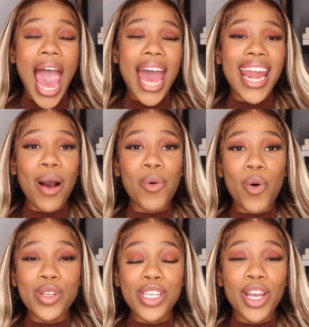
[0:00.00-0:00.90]
and I will
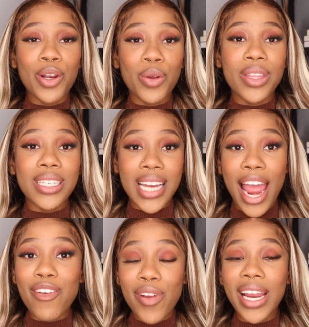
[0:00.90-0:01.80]
also include the
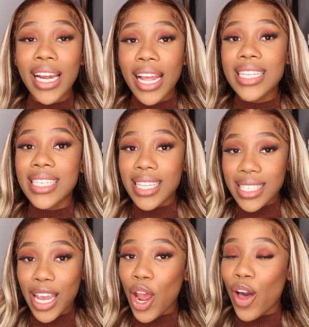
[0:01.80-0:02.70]
direct link to this hair